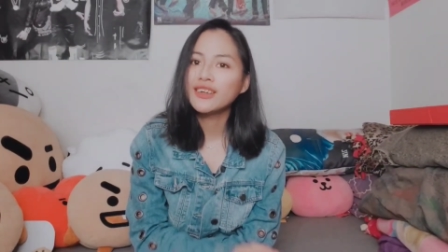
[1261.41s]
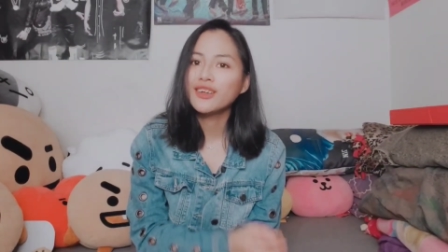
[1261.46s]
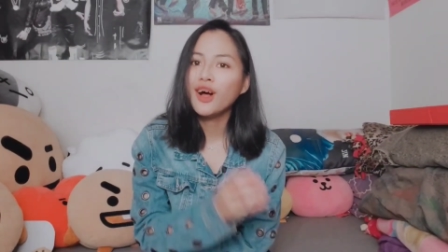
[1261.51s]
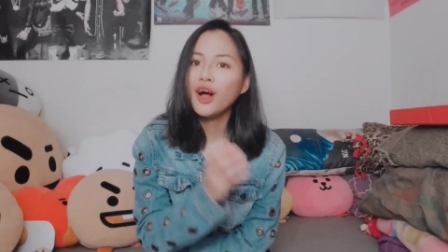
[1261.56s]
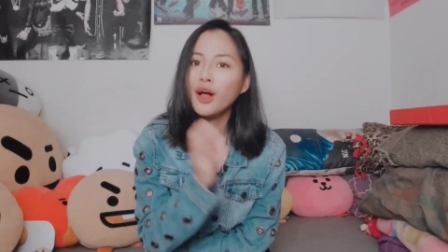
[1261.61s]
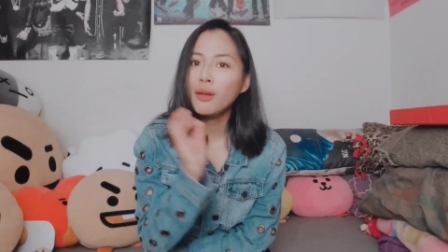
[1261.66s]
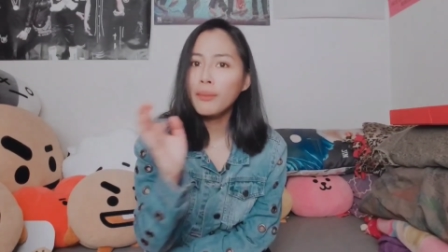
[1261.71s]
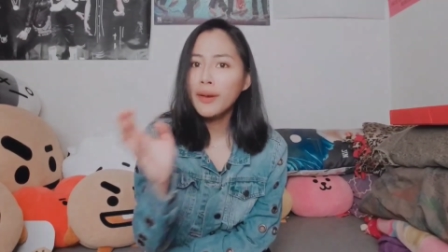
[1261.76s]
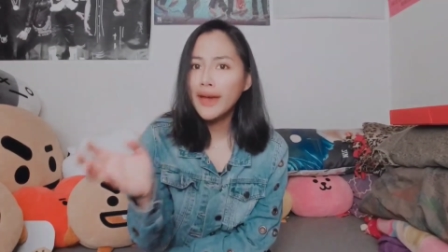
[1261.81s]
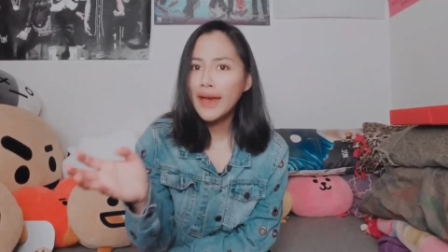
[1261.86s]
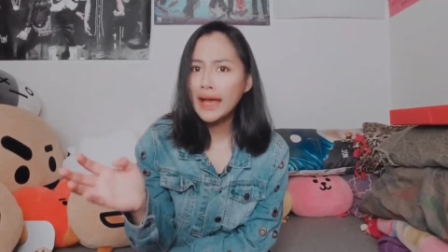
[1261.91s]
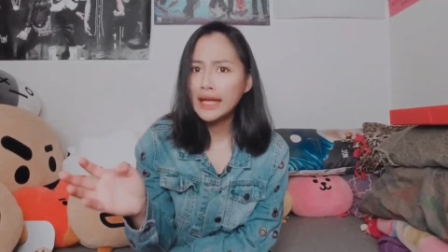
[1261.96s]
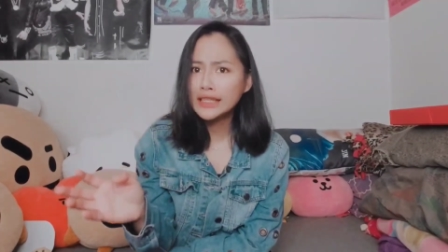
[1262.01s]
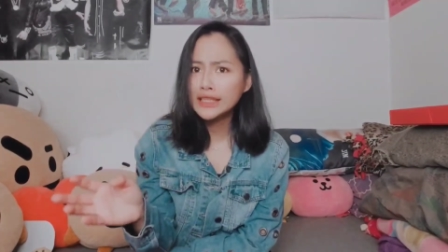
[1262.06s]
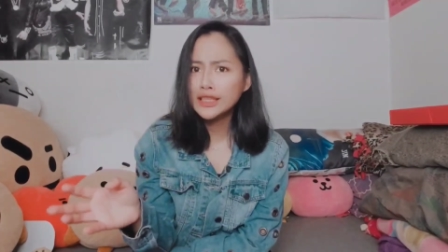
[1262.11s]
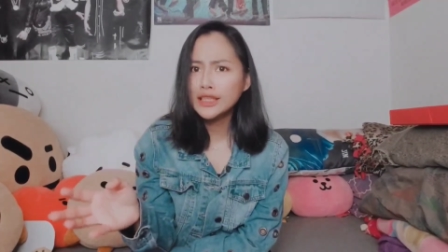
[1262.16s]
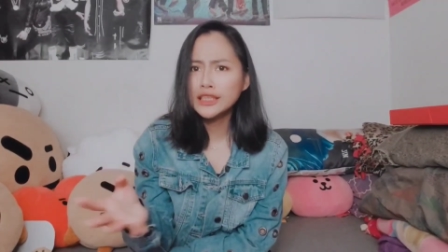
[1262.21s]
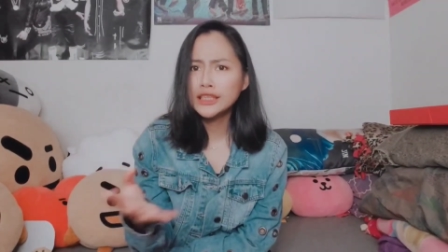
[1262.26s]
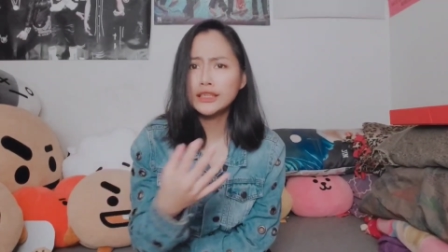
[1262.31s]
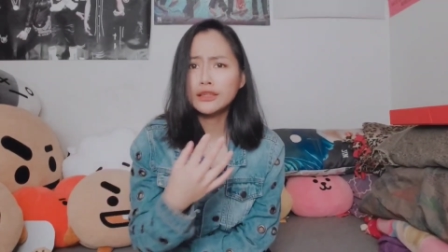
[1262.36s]
and all my
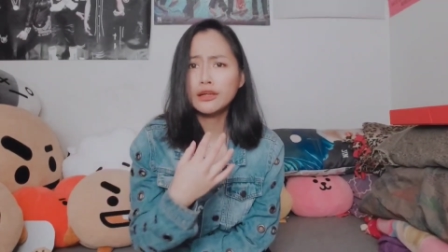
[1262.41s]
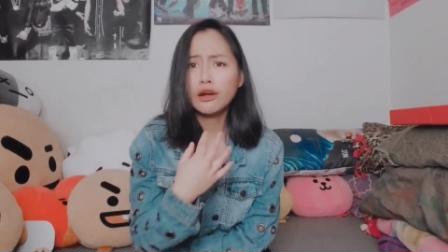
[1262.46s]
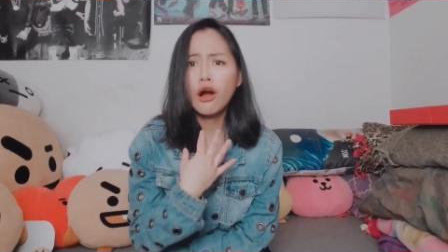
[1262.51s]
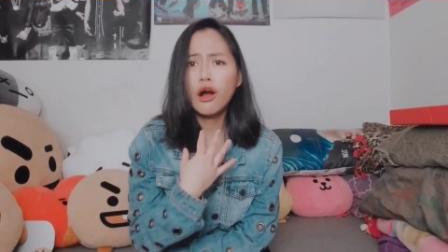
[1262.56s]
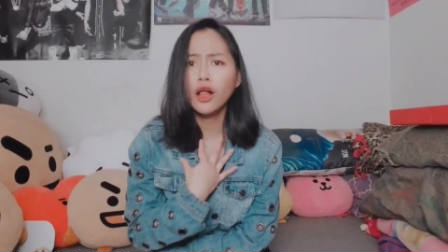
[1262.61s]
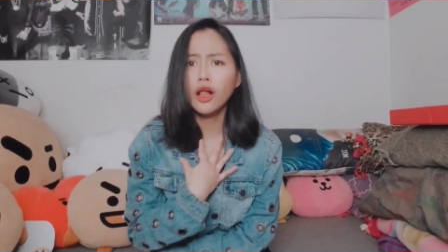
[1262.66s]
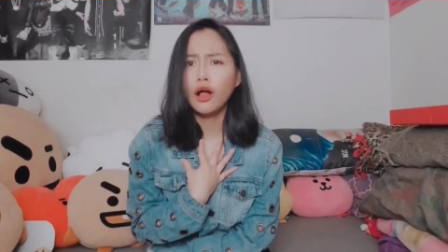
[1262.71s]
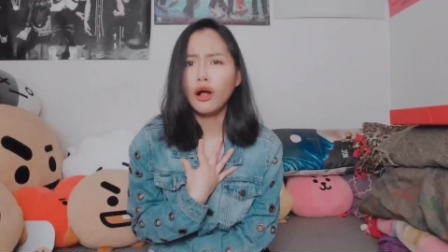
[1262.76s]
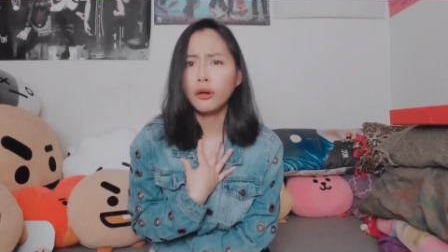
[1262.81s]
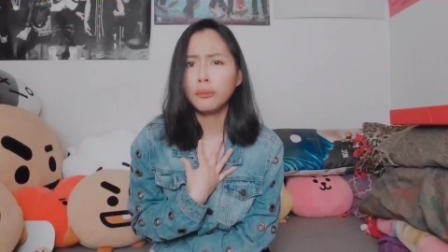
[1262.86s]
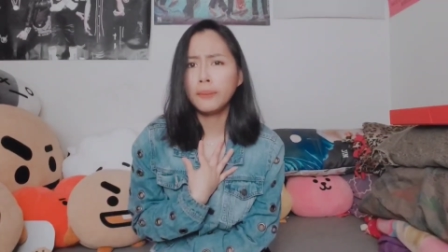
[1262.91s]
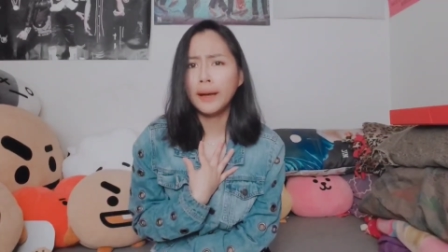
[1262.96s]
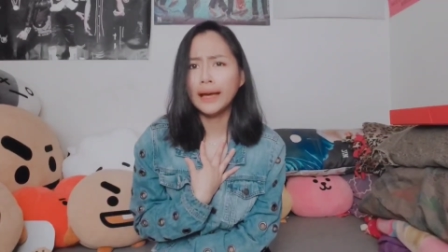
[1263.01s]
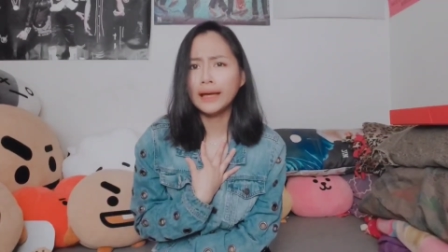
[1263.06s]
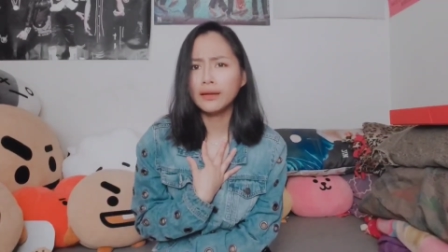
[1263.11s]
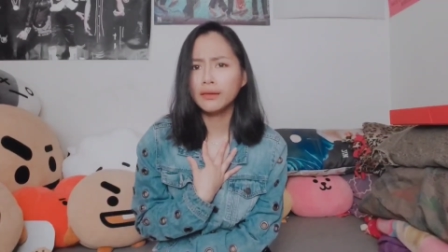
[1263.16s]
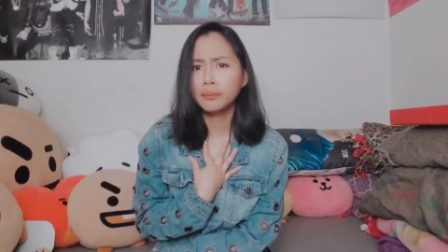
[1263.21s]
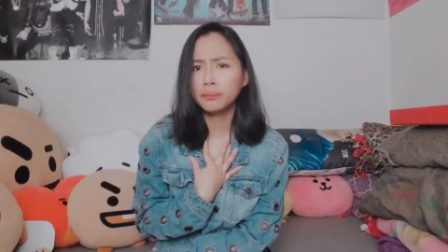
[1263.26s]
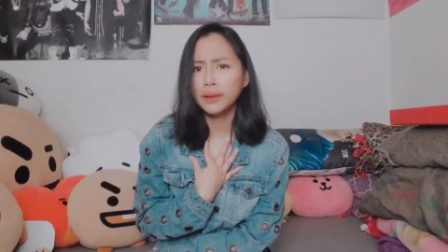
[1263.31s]
answers are all on my